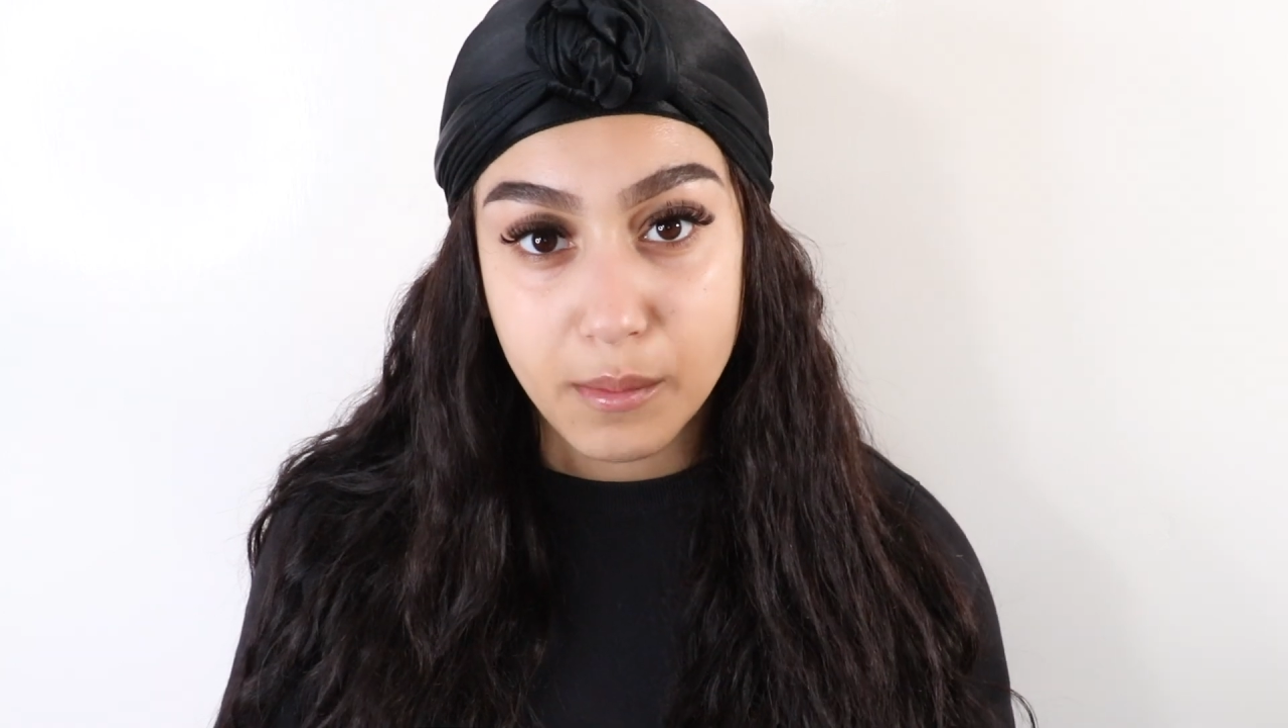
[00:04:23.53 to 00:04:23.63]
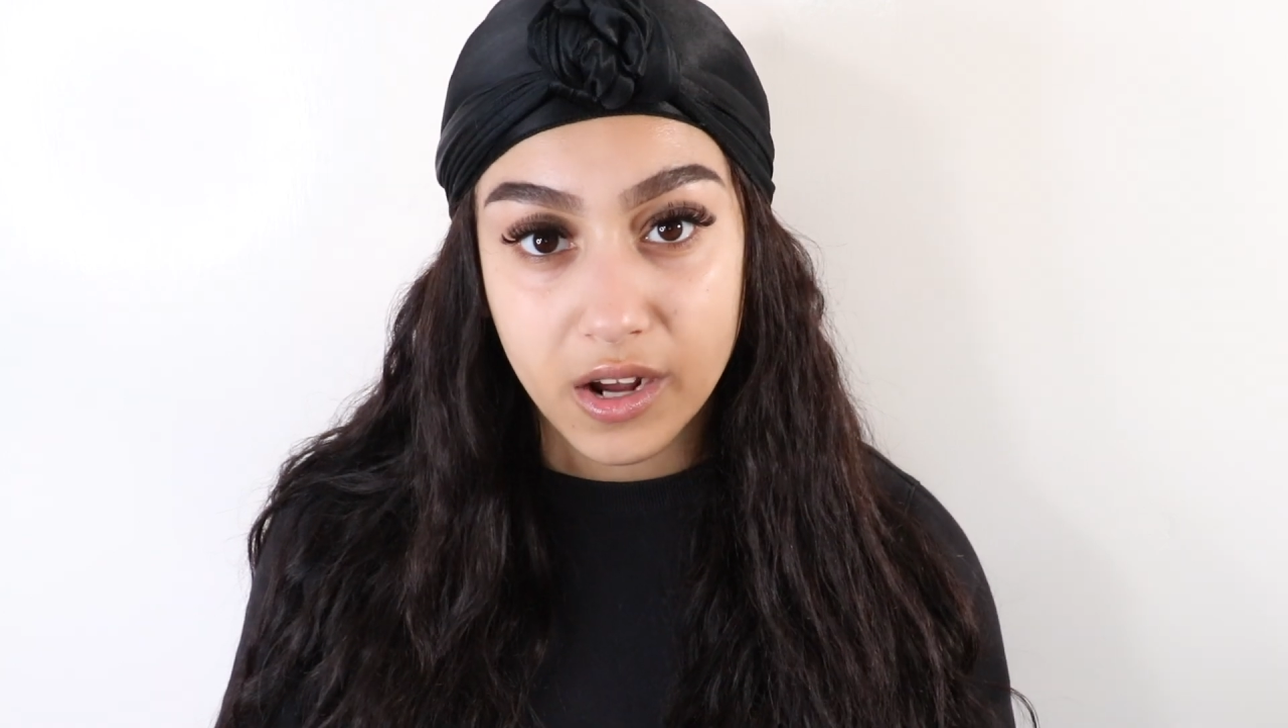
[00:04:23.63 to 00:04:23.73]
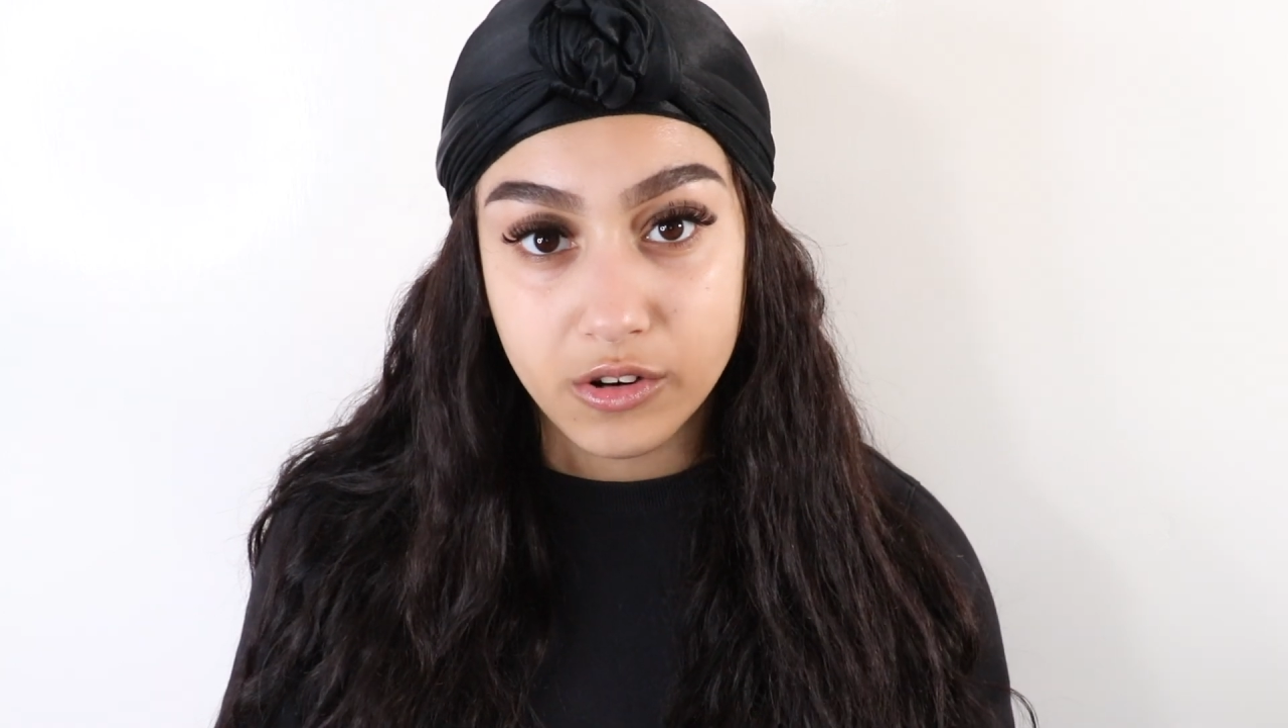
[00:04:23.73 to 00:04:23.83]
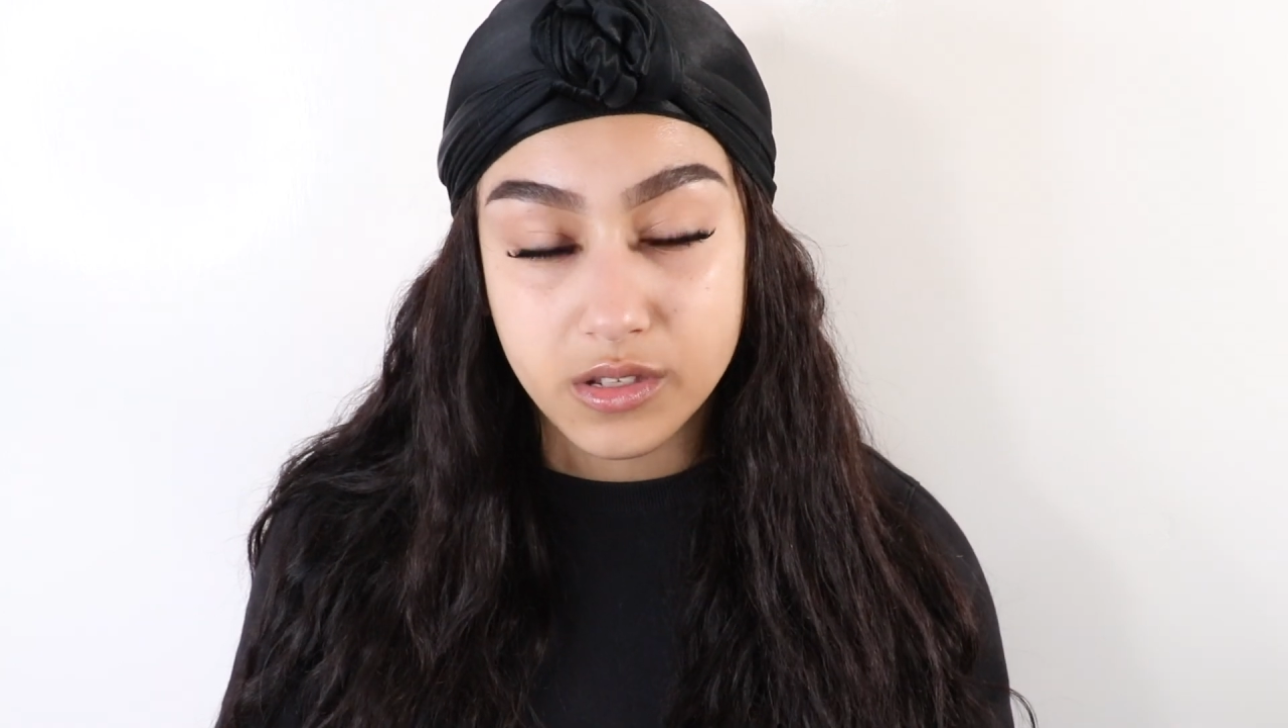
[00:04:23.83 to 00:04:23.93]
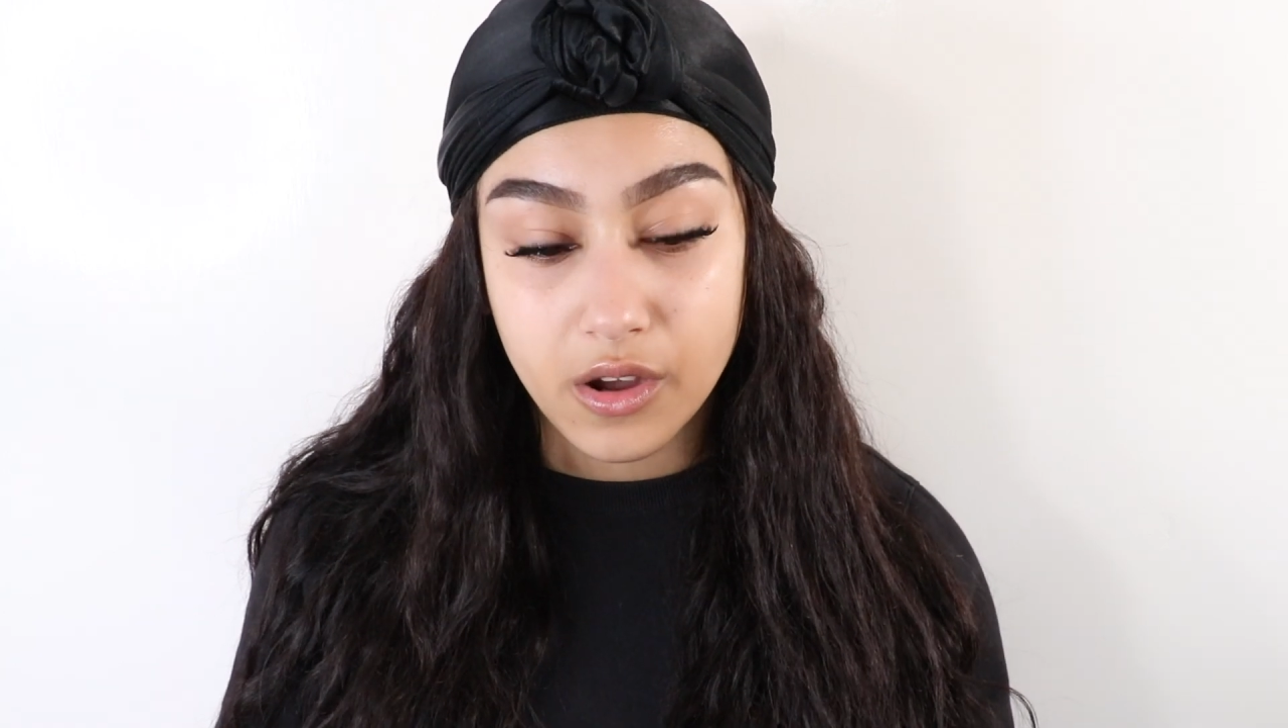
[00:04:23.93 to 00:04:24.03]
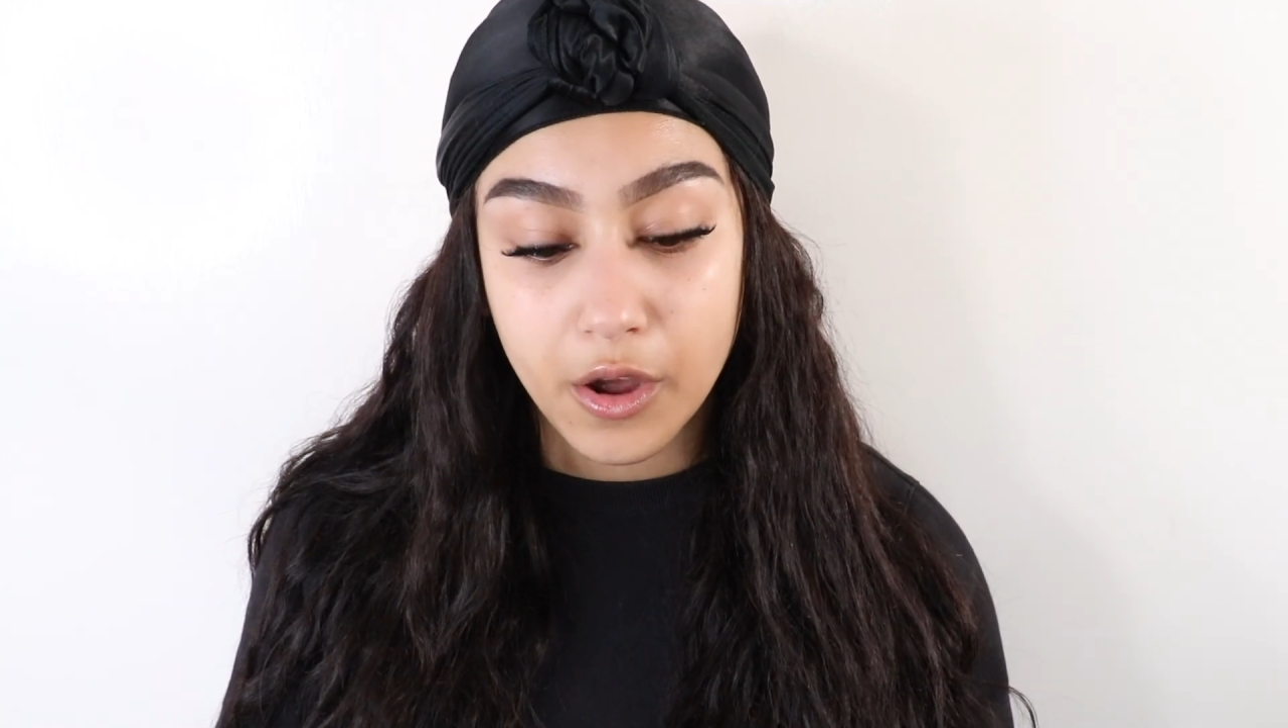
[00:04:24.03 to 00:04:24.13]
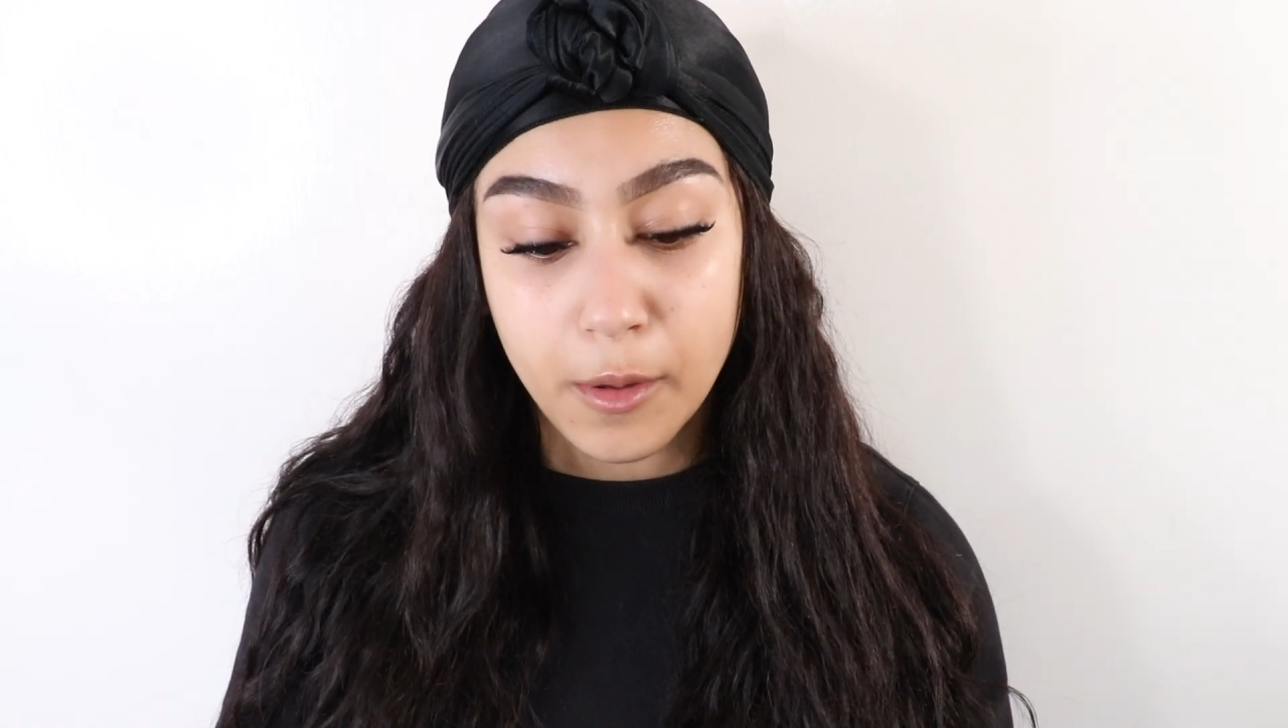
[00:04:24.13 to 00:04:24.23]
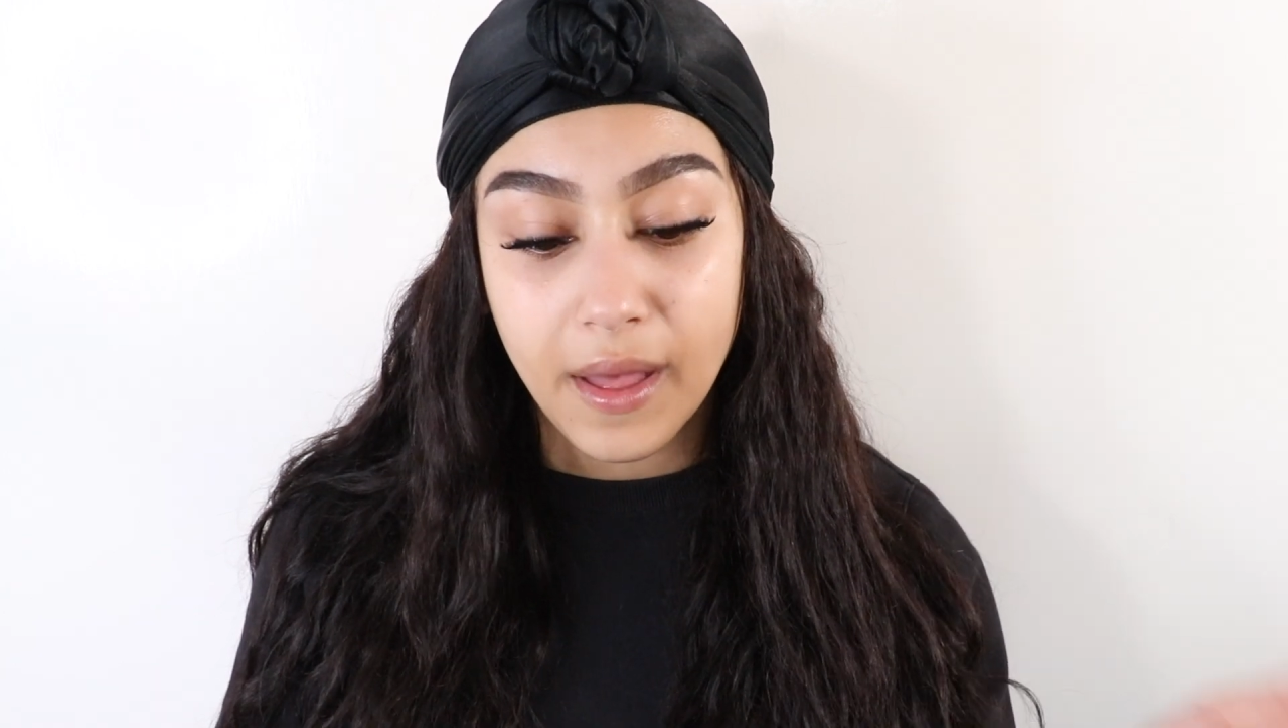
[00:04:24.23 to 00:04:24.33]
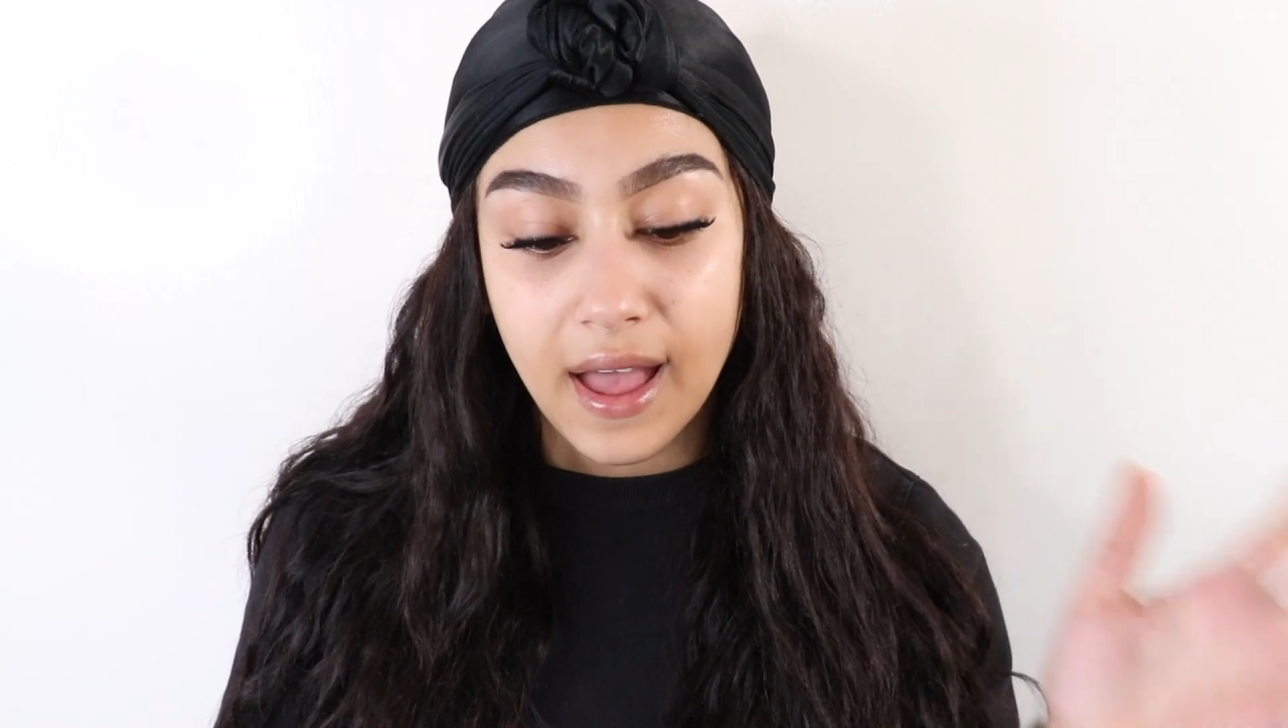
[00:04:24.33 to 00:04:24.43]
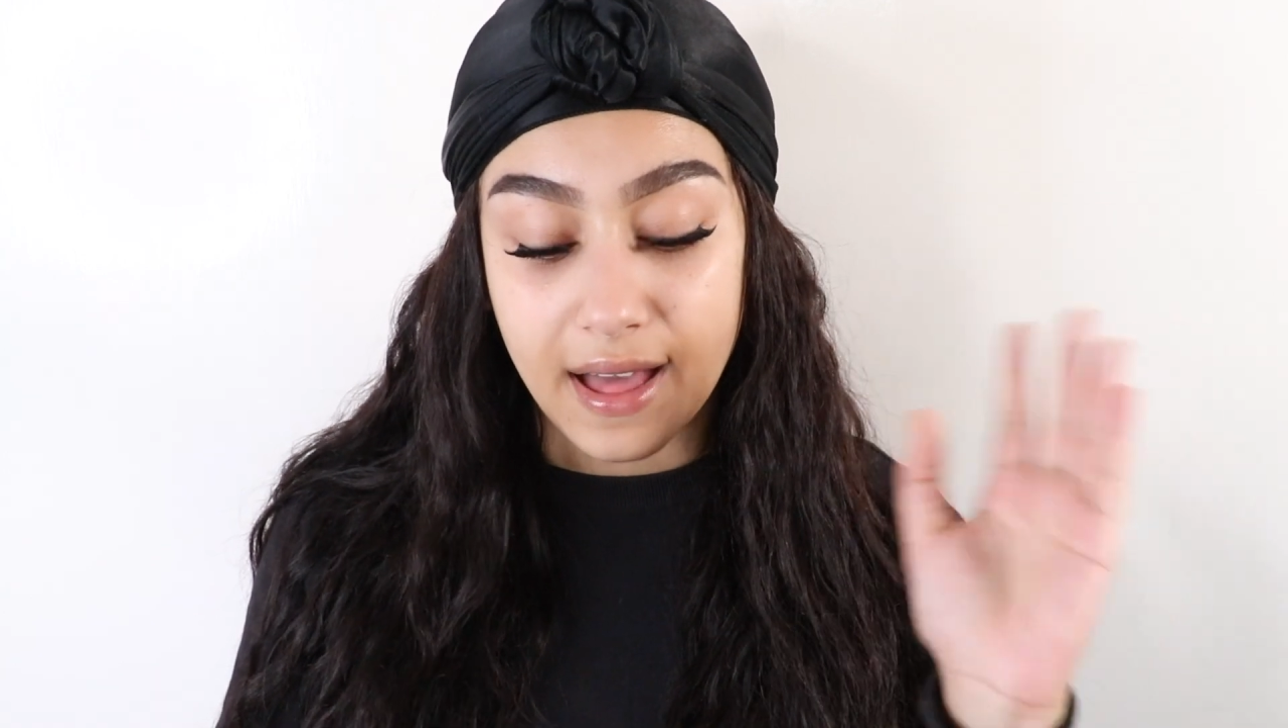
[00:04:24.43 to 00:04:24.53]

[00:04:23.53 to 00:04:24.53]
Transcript: microscope.